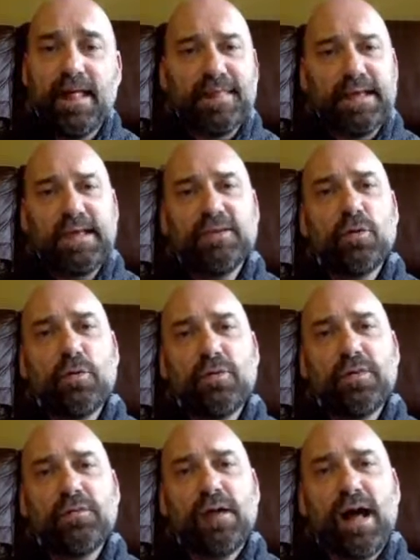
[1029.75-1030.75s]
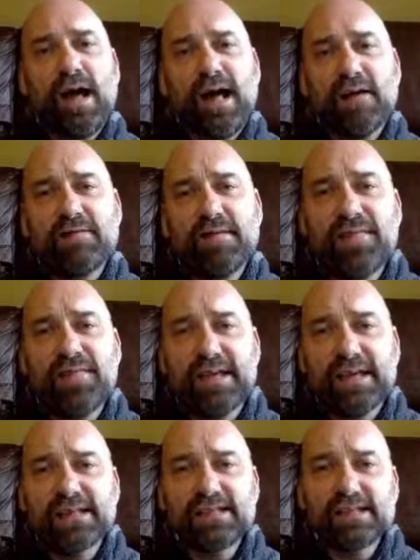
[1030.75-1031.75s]
Think of all the other
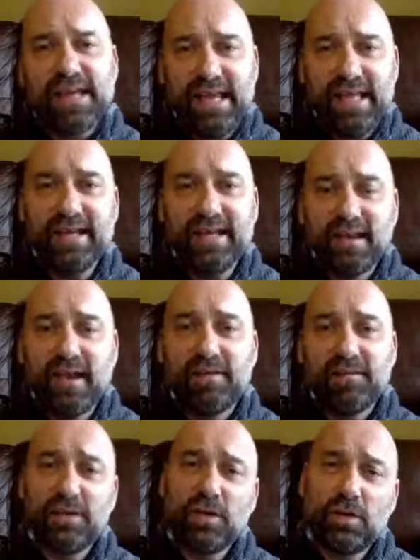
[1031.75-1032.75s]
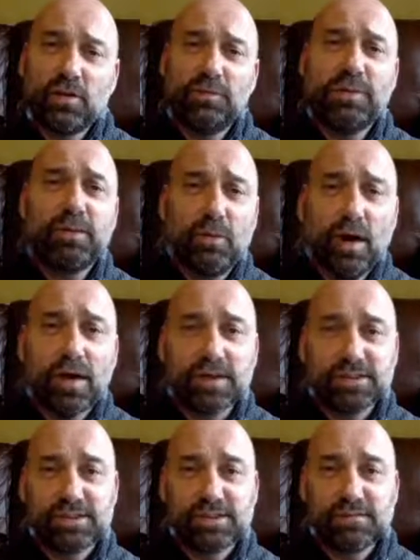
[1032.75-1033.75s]
things in life that could be
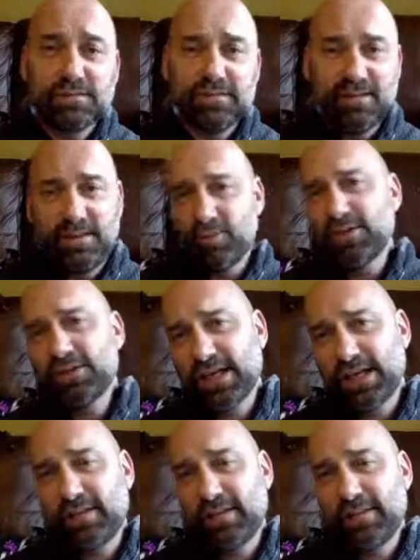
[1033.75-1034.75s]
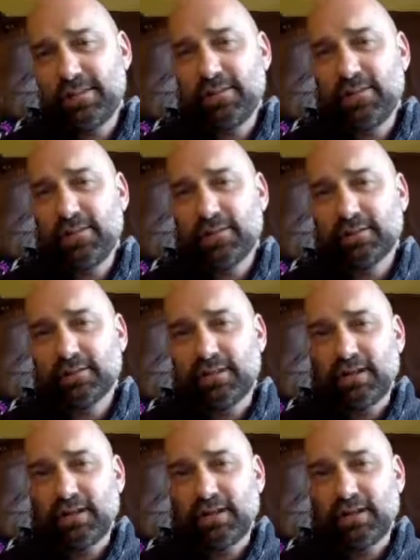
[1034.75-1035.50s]
worse than the project going a bit wrong,